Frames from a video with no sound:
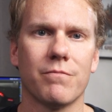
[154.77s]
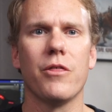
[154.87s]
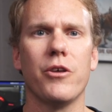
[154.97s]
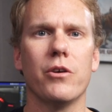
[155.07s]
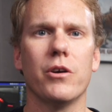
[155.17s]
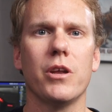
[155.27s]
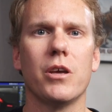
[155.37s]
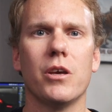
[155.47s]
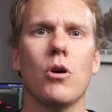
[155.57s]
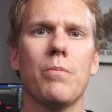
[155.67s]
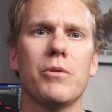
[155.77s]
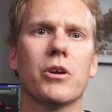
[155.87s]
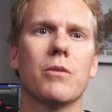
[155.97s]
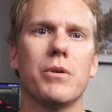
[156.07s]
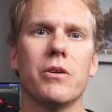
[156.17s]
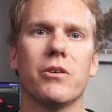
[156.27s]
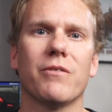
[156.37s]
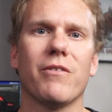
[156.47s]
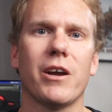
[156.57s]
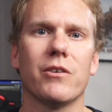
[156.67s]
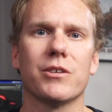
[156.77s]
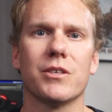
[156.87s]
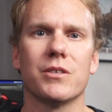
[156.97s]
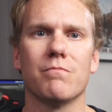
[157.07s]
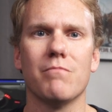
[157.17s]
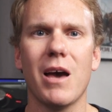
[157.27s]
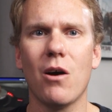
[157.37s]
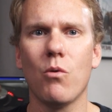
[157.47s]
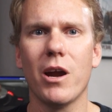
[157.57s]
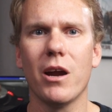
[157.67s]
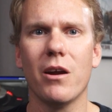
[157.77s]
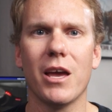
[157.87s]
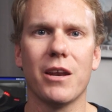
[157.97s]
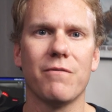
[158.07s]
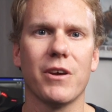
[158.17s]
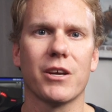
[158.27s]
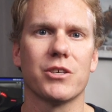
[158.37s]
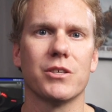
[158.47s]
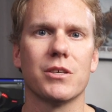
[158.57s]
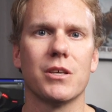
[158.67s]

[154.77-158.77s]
Third, you open your computer to viruses, malware, and infections.